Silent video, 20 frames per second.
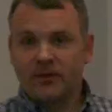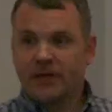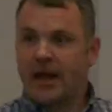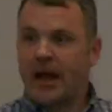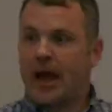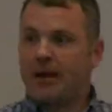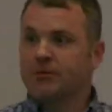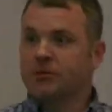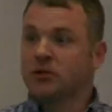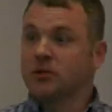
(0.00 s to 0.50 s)

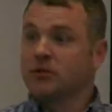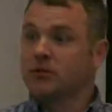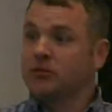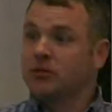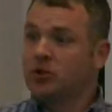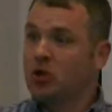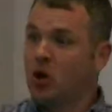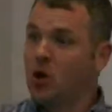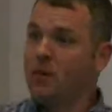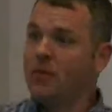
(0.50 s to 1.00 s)
recapture,
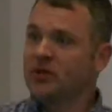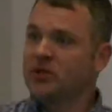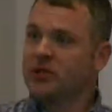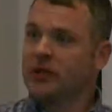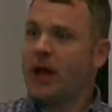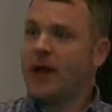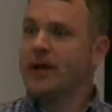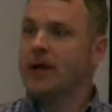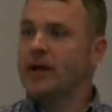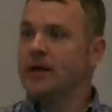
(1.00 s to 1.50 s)

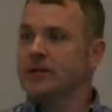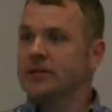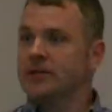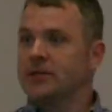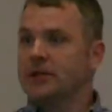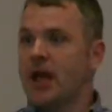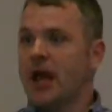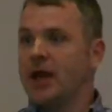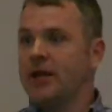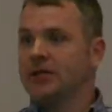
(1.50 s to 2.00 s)
2%
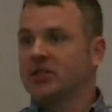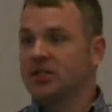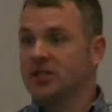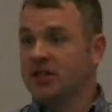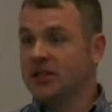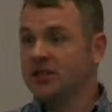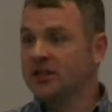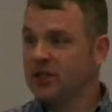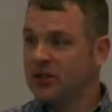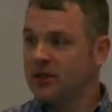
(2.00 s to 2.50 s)
is a
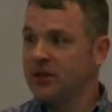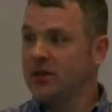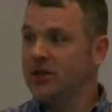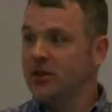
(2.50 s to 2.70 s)
statistically